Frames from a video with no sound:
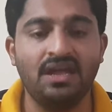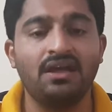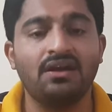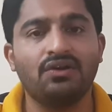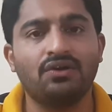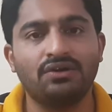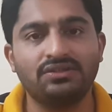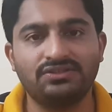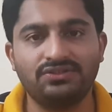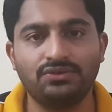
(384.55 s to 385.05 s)

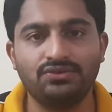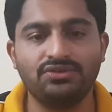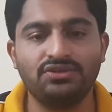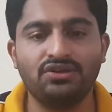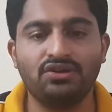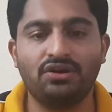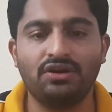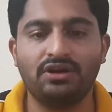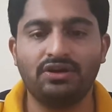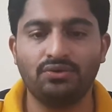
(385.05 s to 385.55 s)
Constitutional
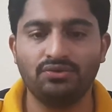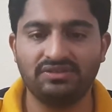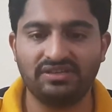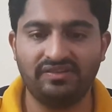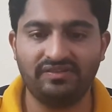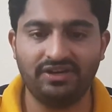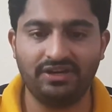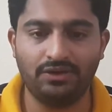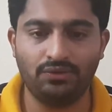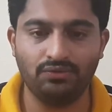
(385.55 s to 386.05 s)
Order
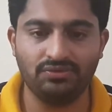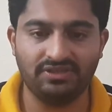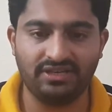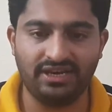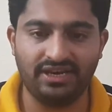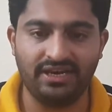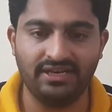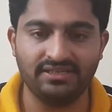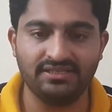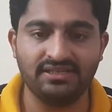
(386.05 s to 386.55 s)
272
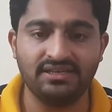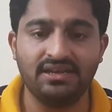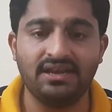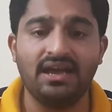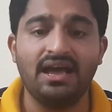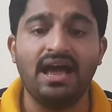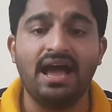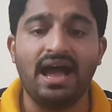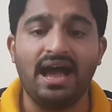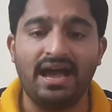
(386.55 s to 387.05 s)
states,
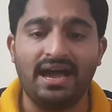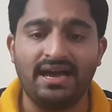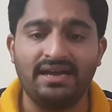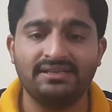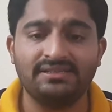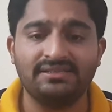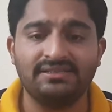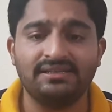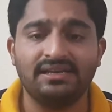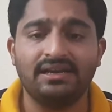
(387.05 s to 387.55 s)
as